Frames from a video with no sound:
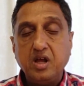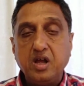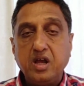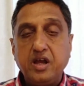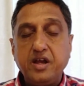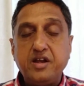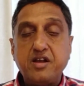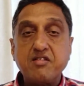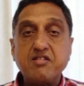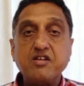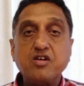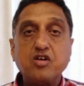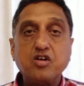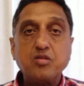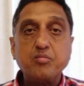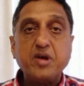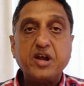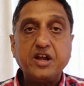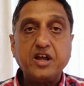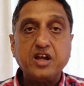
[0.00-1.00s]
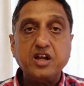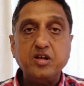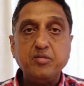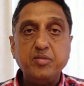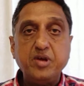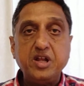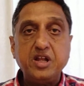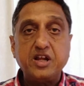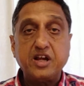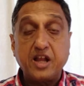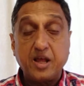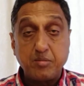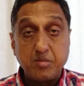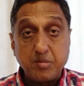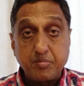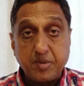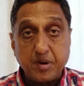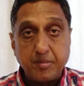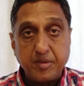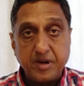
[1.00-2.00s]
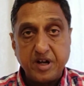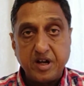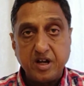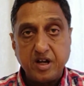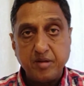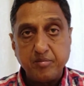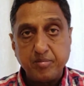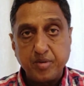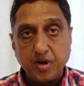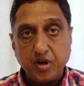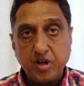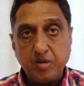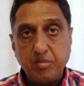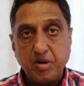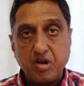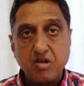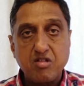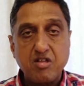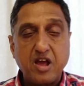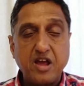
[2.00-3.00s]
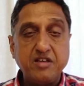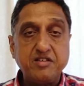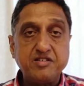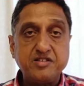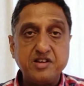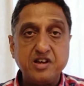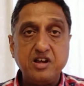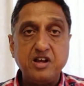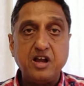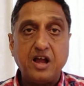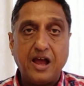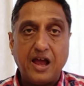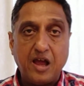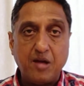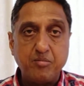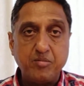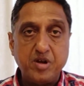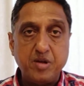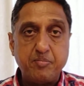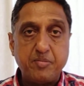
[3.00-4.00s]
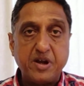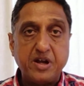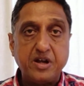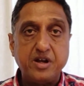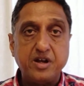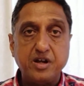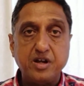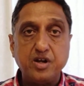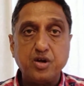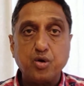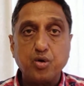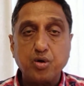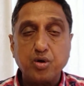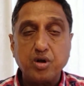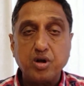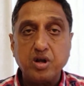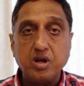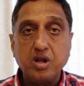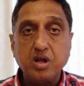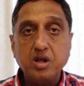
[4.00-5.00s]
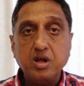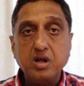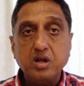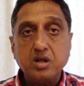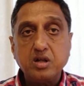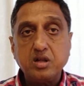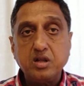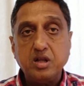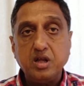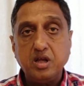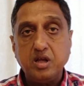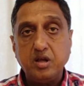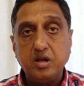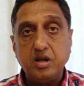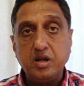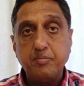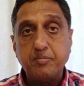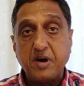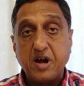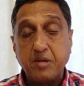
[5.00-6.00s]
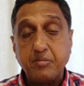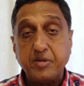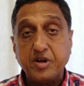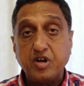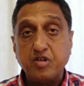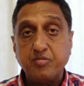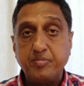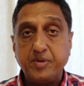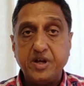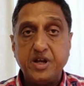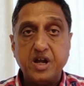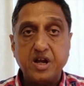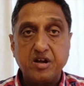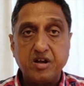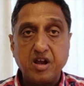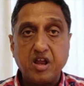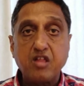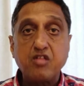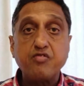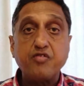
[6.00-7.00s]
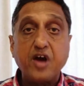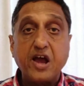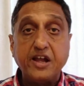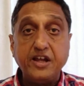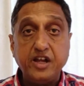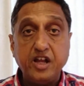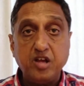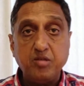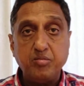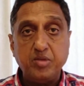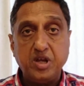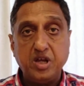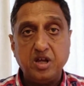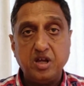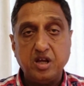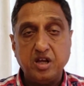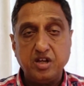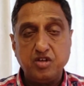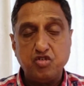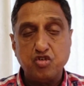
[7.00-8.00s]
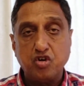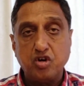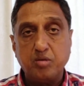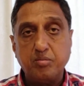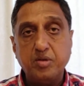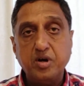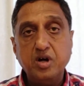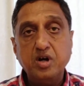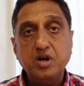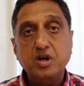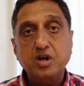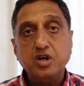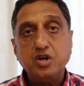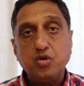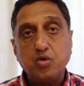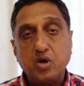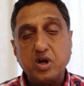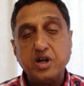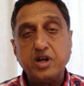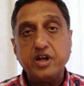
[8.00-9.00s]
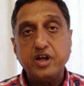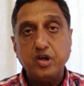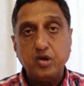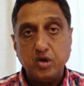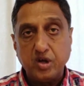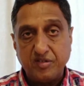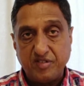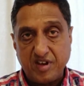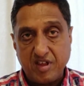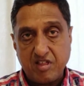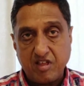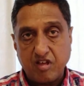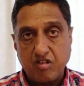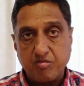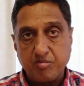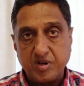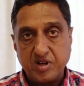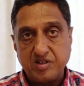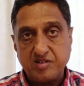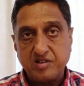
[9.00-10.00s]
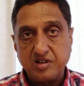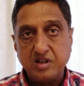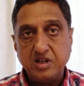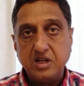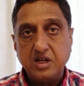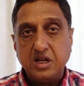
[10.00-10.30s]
It doesn't automatically mean that I'm a permanent employee, because I still am dependent on the Department of Pediatrics finding me a job to continue every 6 months.